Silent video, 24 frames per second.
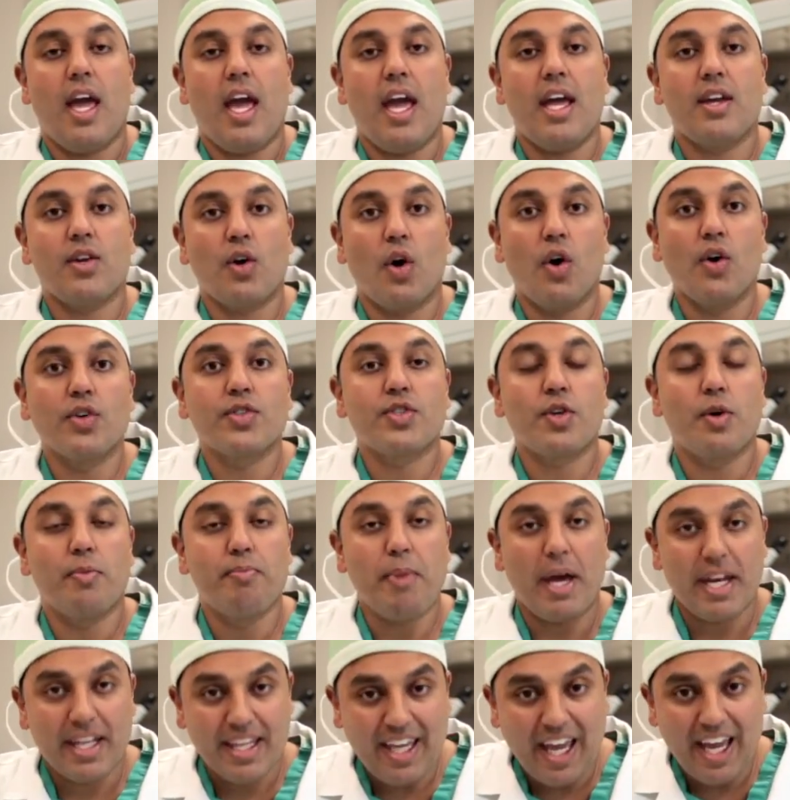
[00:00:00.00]
and also
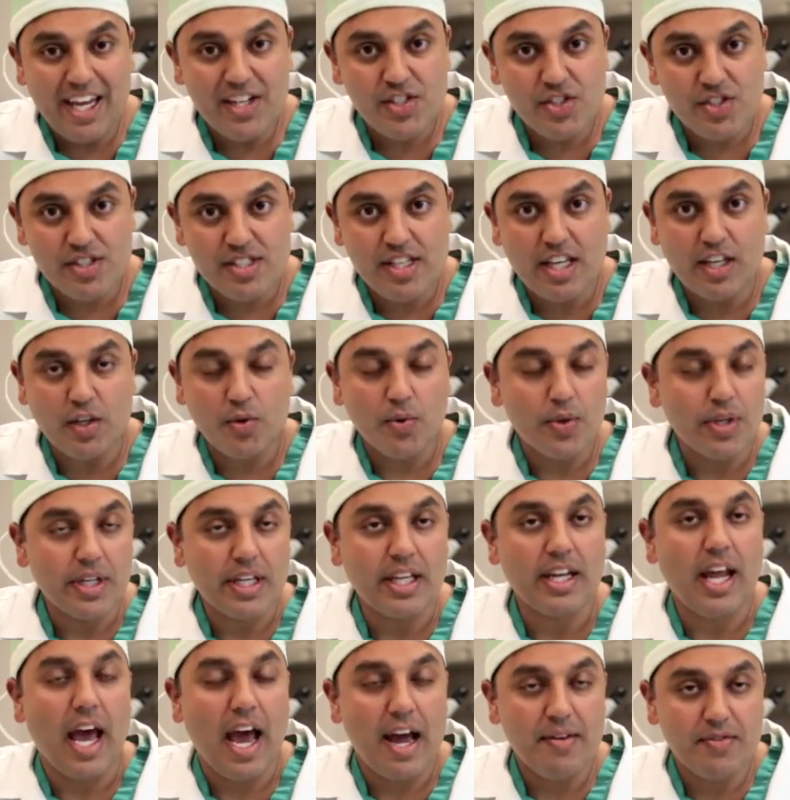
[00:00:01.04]
medications that you will
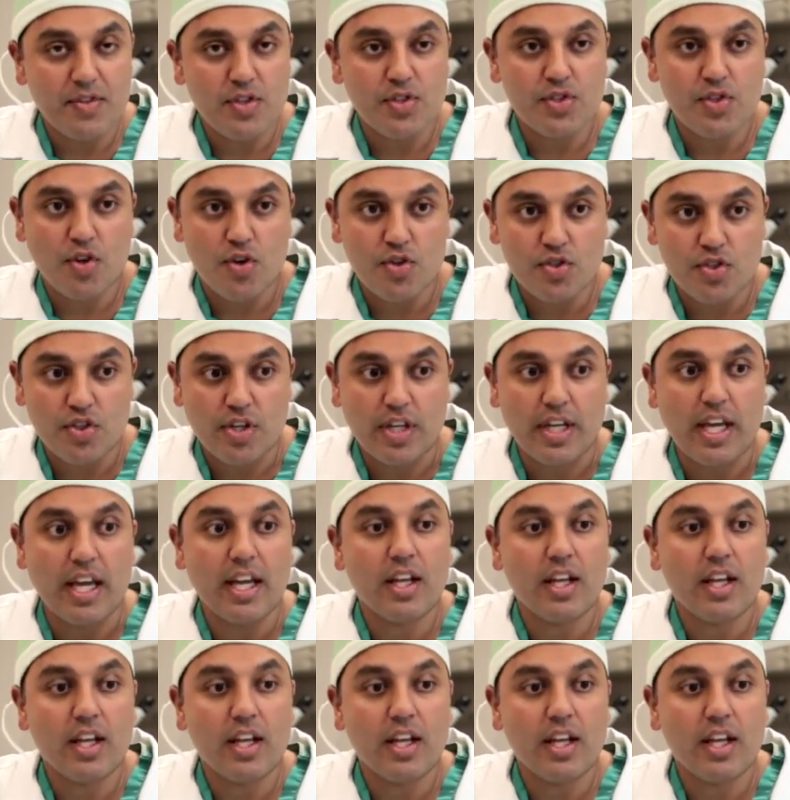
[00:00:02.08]
need after surgery,